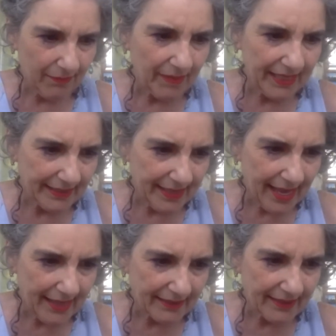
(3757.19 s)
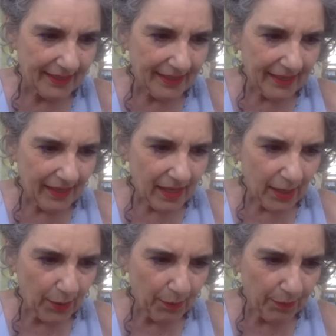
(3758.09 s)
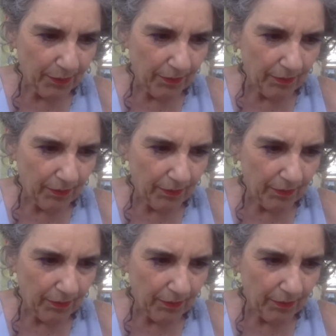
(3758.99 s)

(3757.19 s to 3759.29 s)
my desk um,